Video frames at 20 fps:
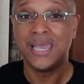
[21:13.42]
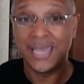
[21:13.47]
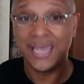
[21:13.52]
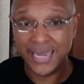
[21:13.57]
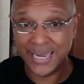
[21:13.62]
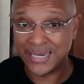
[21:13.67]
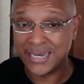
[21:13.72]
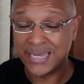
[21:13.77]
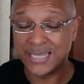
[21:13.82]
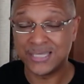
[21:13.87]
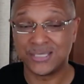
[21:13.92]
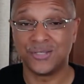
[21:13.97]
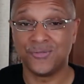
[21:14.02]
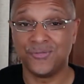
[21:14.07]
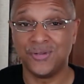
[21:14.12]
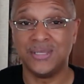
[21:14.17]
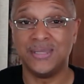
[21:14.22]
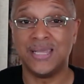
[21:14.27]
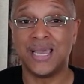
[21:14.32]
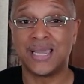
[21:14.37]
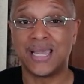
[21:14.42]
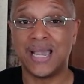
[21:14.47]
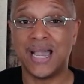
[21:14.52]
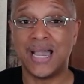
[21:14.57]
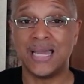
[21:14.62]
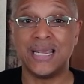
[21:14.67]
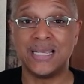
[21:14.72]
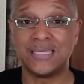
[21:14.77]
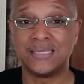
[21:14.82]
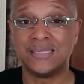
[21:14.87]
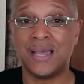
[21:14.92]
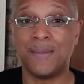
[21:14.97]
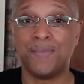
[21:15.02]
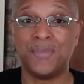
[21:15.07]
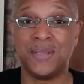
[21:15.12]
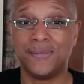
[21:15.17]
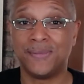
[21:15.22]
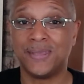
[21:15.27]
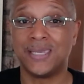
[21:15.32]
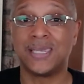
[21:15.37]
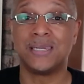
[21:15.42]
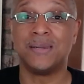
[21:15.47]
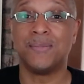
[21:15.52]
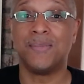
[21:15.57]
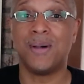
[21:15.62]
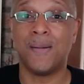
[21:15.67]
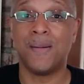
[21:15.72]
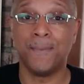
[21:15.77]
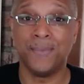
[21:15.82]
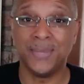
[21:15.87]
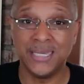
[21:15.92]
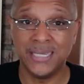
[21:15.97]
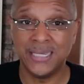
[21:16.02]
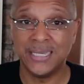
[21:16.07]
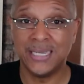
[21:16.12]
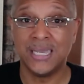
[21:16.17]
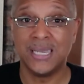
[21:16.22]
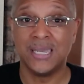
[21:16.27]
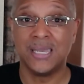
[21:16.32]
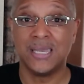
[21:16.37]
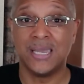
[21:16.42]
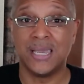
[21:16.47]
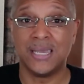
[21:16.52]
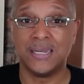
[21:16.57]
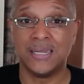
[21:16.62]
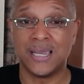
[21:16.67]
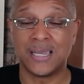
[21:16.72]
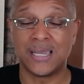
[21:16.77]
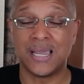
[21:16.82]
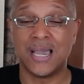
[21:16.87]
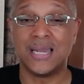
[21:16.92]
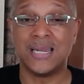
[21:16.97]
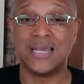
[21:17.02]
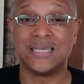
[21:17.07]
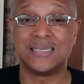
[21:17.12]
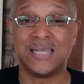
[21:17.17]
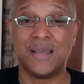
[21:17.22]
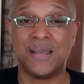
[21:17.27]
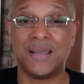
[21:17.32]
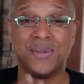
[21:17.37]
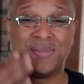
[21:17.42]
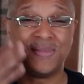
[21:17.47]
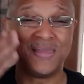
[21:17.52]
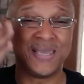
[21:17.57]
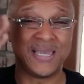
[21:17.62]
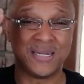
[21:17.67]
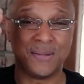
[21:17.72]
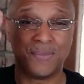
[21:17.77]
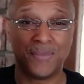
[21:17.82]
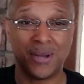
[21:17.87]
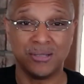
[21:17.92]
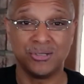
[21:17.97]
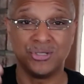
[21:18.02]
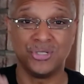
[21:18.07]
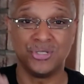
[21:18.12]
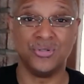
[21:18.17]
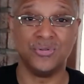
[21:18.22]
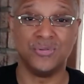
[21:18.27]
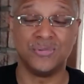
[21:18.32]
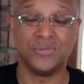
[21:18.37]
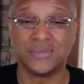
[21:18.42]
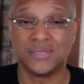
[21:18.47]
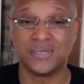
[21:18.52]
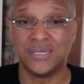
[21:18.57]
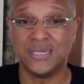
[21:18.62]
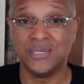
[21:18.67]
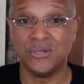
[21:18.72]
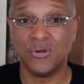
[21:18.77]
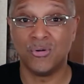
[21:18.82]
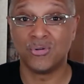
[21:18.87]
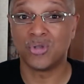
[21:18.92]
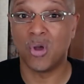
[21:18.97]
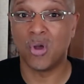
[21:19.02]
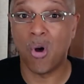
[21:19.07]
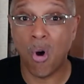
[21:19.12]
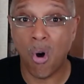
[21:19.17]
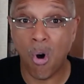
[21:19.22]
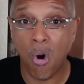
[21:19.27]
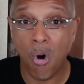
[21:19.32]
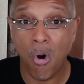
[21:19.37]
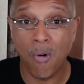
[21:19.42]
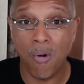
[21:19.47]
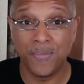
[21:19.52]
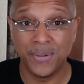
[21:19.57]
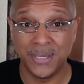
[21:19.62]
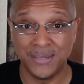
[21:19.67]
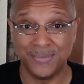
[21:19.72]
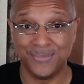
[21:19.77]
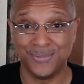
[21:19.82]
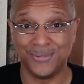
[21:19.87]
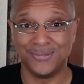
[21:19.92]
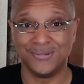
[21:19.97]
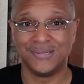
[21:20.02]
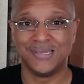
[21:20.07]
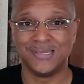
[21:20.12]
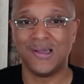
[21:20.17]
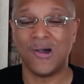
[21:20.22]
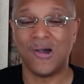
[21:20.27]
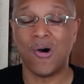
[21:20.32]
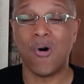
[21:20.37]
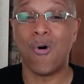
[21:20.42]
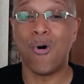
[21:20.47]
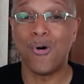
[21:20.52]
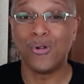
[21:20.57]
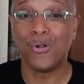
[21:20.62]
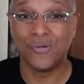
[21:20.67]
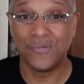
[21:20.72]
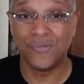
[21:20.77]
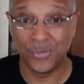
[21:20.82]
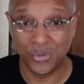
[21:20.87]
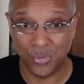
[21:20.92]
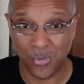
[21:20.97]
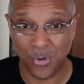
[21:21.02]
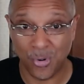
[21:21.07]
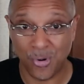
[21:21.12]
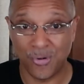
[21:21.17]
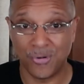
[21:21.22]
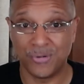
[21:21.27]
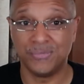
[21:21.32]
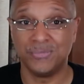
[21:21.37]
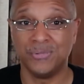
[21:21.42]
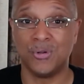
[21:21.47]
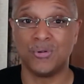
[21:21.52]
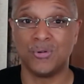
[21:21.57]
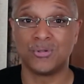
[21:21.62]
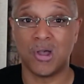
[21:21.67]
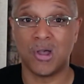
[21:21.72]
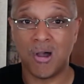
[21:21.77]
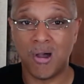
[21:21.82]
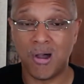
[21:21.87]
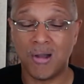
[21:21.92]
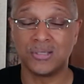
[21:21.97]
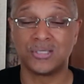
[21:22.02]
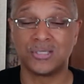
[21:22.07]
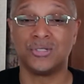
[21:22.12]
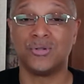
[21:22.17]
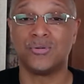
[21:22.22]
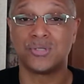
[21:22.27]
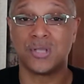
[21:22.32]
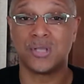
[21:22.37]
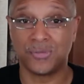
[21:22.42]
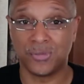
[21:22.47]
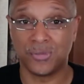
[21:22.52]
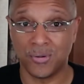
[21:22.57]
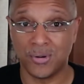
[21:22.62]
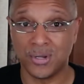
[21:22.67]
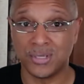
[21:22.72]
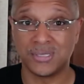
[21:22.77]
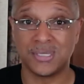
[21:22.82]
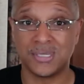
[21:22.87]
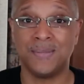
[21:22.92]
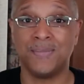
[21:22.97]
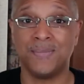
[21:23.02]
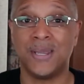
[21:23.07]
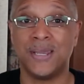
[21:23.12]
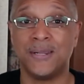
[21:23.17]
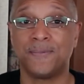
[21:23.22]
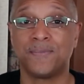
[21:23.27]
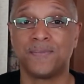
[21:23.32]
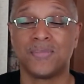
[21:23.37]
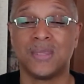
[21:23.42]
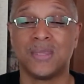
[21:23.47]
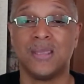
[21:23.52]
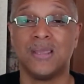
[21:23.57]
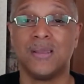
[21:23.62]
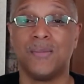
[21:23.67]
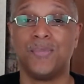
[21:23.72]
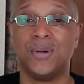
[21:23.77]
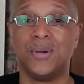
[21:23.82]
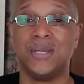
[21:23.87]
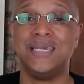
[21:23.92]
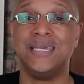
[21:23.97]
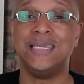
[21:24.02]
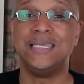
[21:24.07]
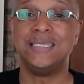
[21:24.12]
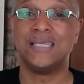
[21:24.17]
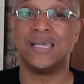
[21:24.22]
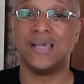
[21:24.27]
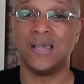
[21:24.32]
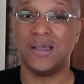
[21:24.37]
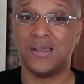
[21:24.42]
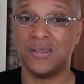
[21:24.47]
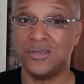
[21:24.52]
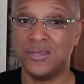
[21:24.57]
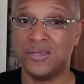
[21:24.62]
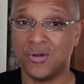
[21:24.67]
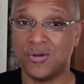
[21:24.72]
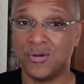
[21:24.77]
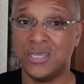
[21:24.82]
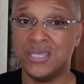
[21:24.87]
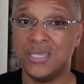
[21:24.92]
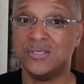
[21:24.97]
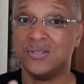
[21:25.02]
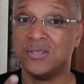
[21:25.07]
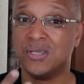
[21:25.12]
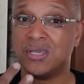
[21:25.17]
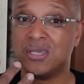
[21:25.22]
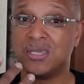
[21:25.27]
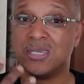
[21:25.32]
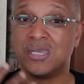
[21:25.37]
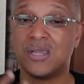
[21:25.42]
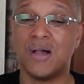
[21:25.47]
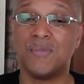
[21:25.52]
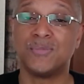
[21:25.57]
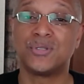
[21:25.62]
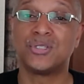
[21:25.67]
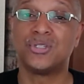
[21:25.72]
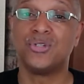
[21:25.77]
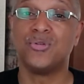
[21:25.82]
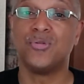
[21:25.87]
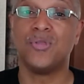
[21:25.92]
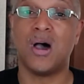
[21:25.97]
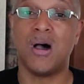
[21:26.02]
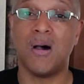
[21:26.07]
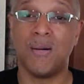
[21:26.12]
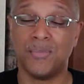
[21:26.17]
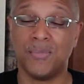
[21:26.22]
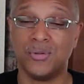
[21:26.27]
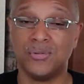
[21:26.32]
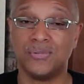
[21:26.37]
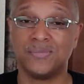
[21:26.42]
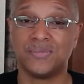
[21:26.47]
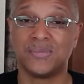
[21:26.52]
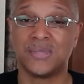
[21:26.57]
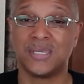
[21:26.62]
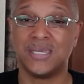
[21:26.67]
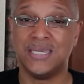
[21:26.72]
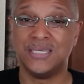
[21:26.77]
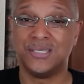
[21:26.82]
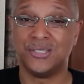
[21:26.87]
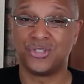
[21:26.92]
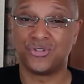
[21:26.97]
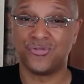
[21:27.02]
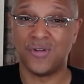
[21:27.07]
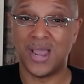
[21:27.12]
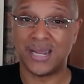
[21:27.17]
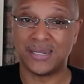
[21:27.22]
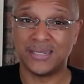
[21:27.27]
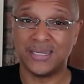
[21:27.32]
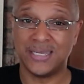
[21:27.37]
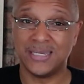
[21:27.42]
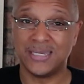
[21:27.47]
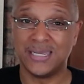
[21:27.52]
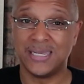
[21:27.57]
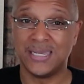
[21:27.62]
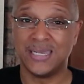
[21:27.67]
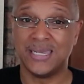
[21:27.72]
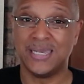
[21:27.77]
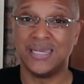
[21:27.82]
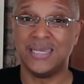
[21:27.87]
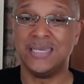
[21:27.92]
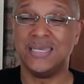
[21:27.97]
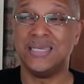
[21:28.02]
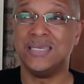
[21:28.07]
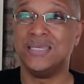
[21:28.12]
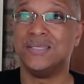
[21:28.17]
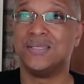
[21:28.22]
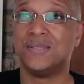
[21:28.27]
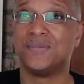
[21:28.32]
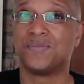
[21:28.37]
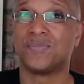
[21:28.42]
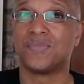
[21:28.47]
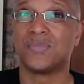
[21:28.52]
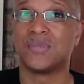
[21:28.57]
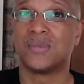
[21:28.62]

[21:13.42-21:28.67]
in history that God has not been thinking about me and that God has not been thinking about you. He knows all people all over the world, knows our hearts, knows our thoughts. Amen. But he's, you know, he's comes to the humble, he's attracted, he's